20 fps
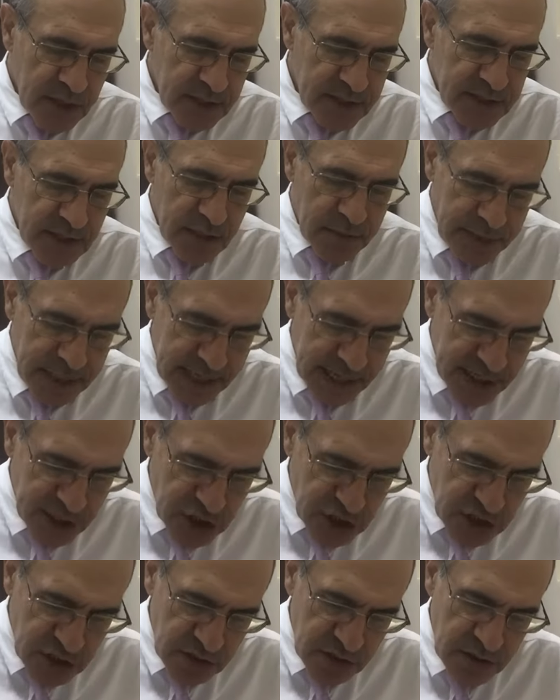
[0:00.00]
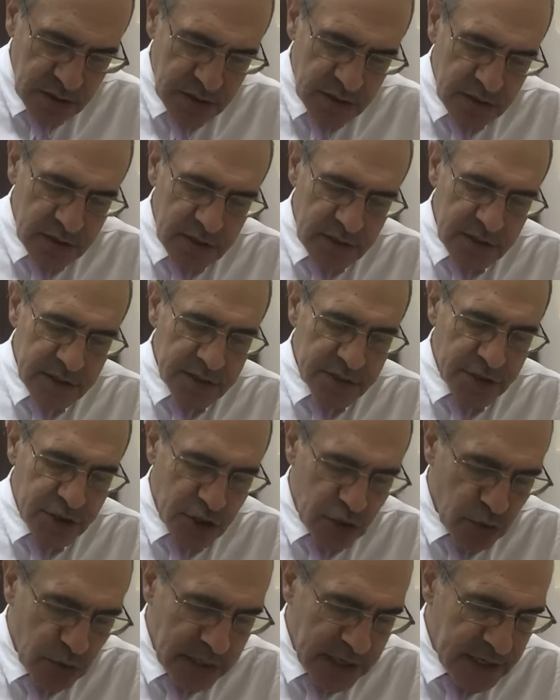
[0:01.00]
termination,
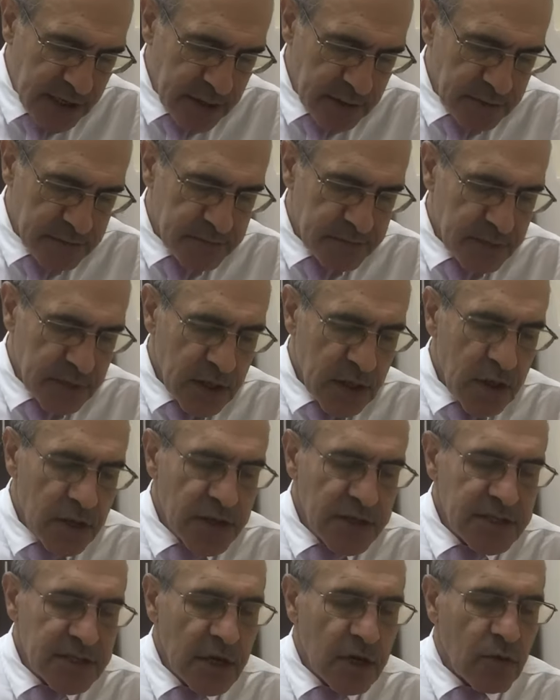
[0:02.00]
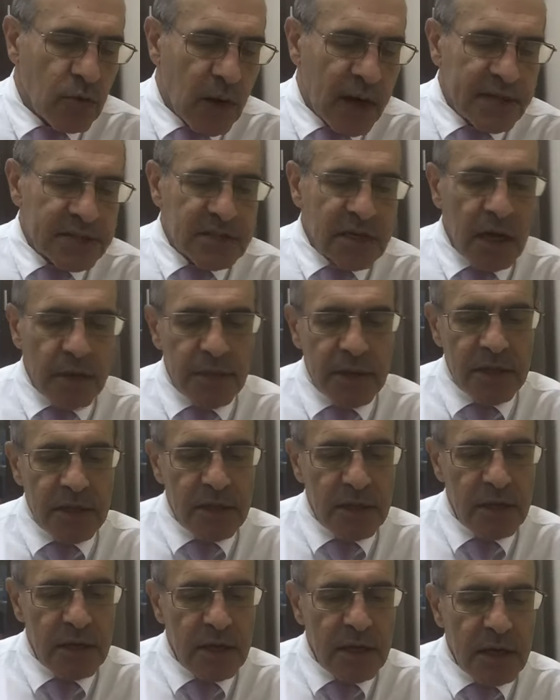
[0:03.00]
duly. These are quite
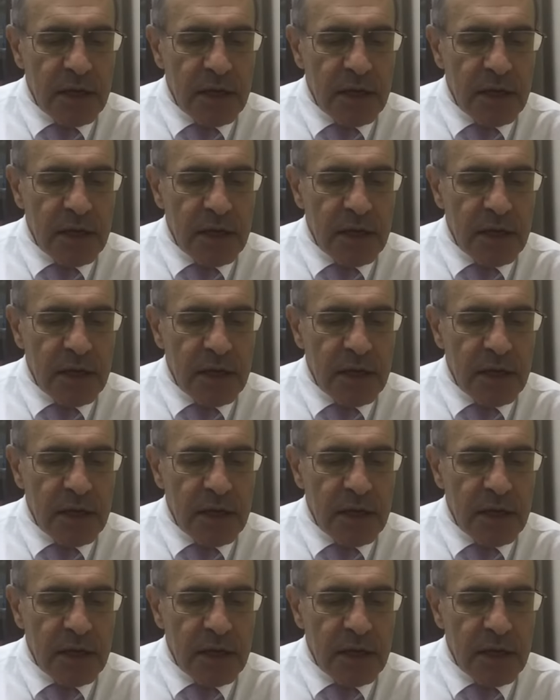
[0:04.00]
common